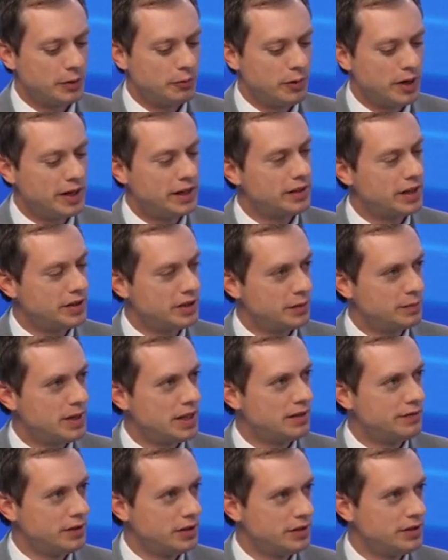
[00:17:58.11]
radiologic
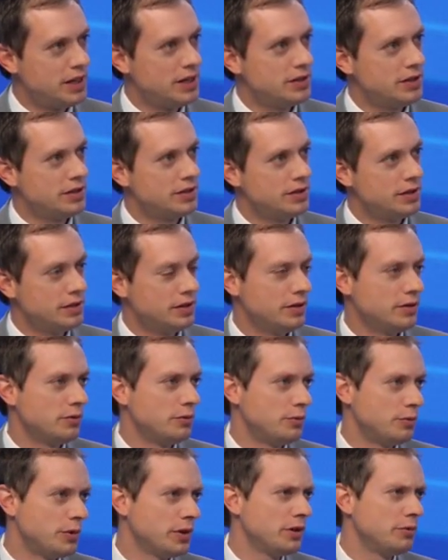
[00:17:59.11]
manifestations to, to,
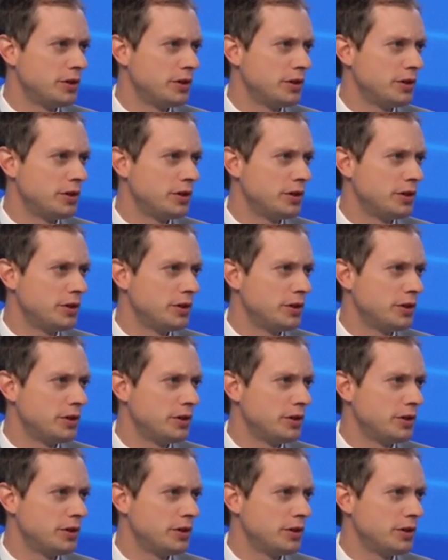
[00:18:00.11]
really